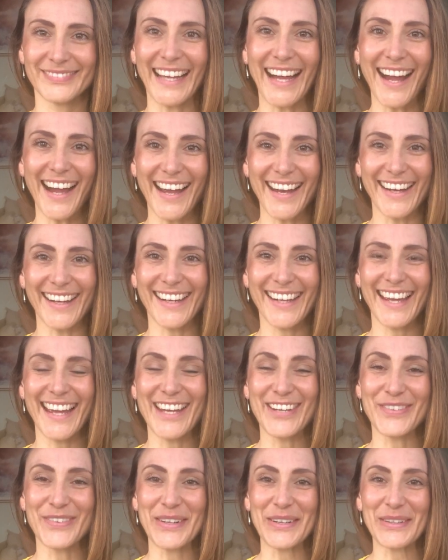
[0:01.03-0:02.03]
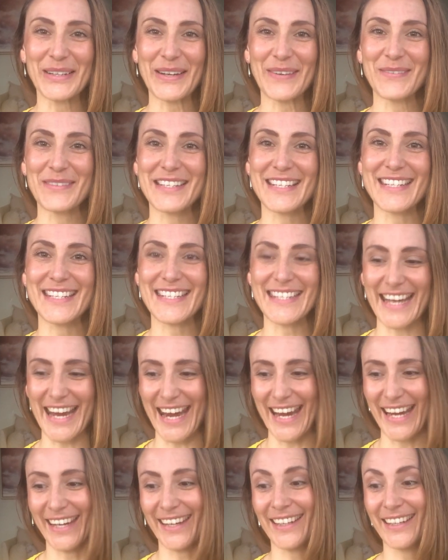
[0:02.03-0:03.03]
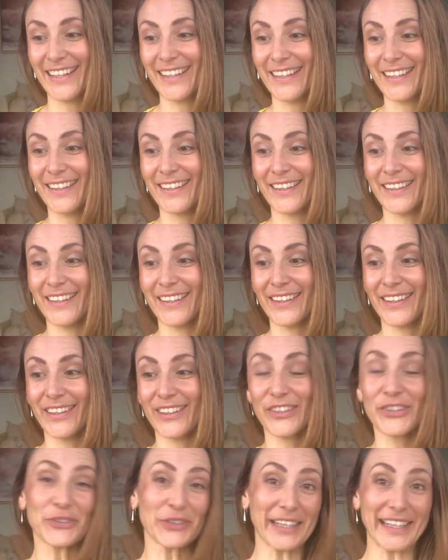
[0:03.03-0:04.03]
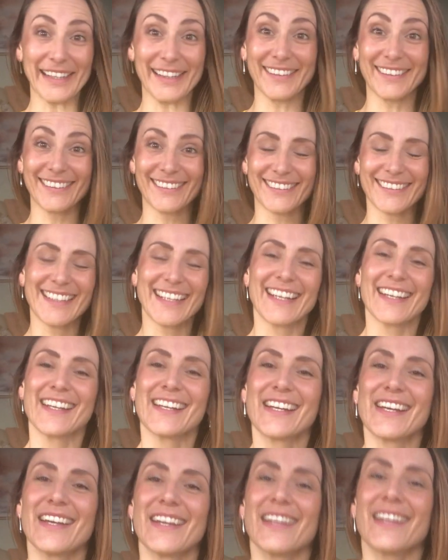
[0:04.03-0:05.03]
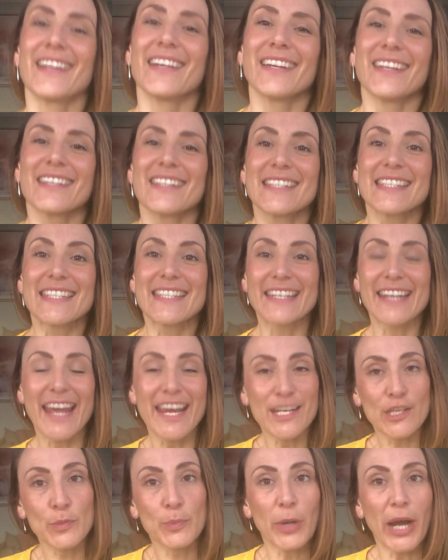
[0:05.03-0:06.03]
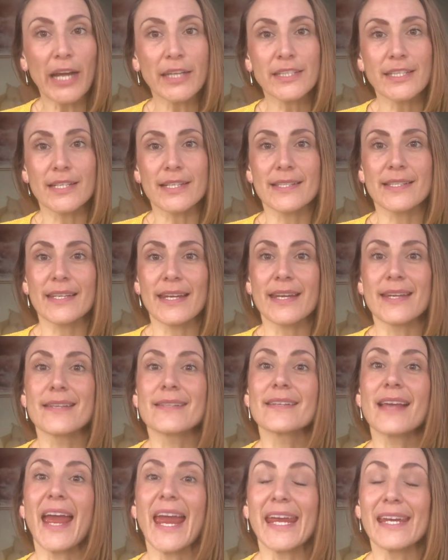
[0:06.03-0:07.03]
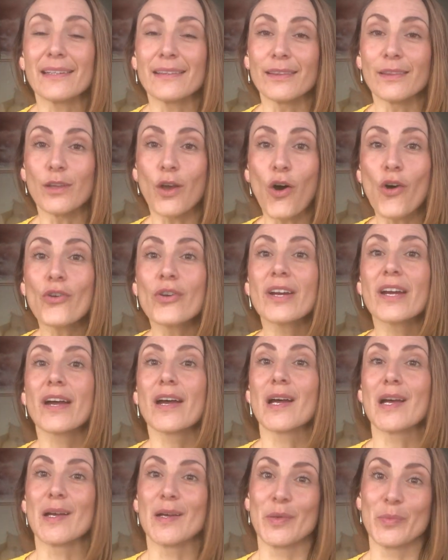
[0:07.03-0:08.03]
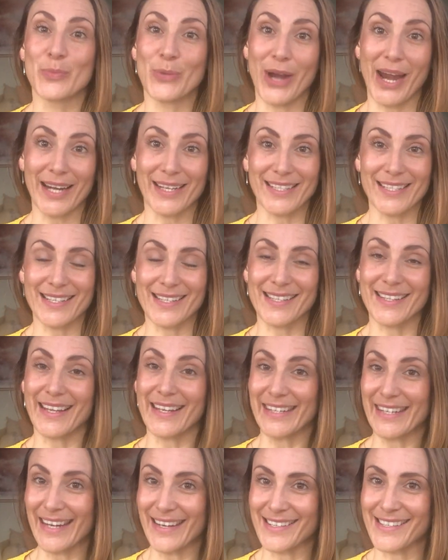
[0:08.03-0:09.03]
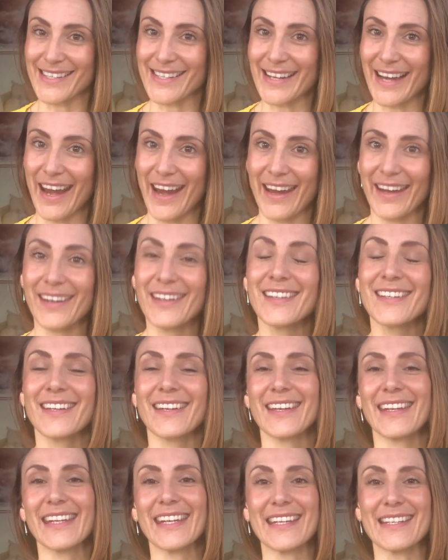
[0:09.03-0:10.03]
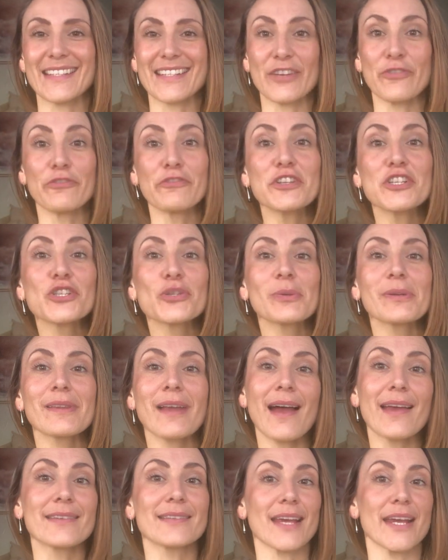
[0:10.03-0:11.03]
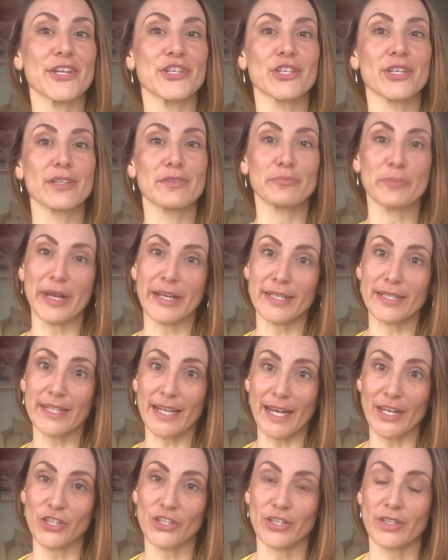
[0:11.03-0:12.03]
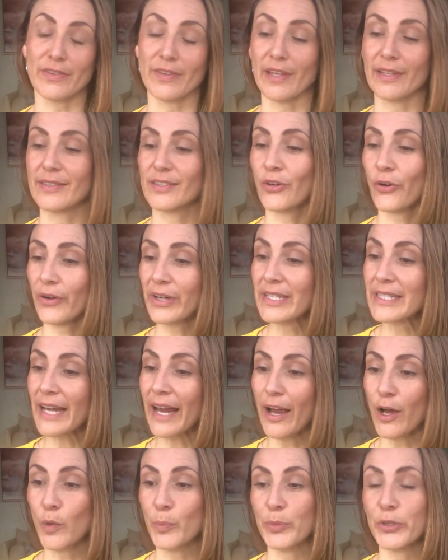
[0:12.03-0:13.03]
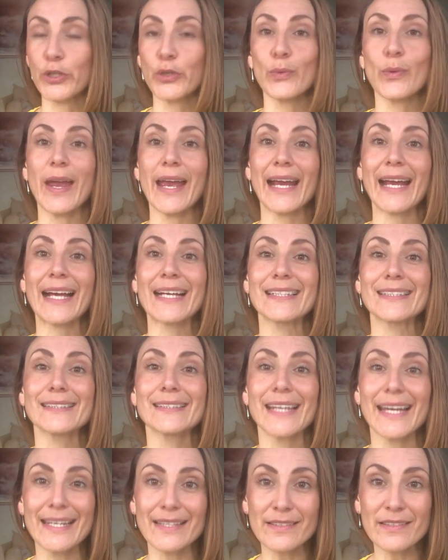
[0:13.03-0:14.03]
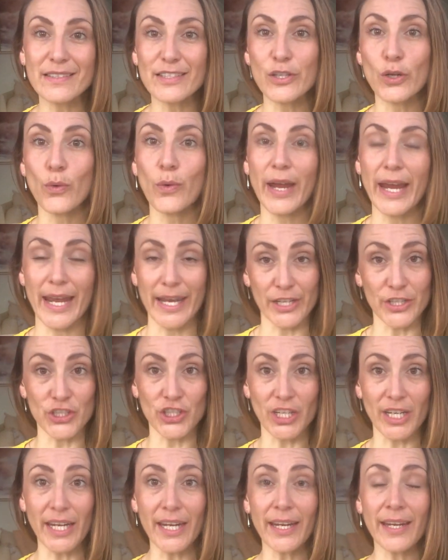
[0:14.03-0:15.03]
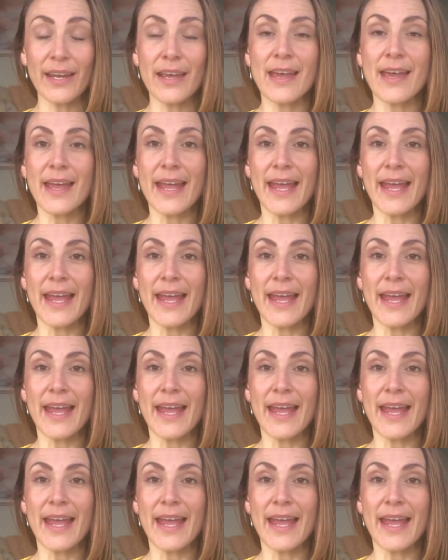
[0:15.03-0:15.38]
Hi, and welcome to day 3. Today's practice is a longer practice than yesterday. It's a visualization meditation that's going to help you cleanse your energy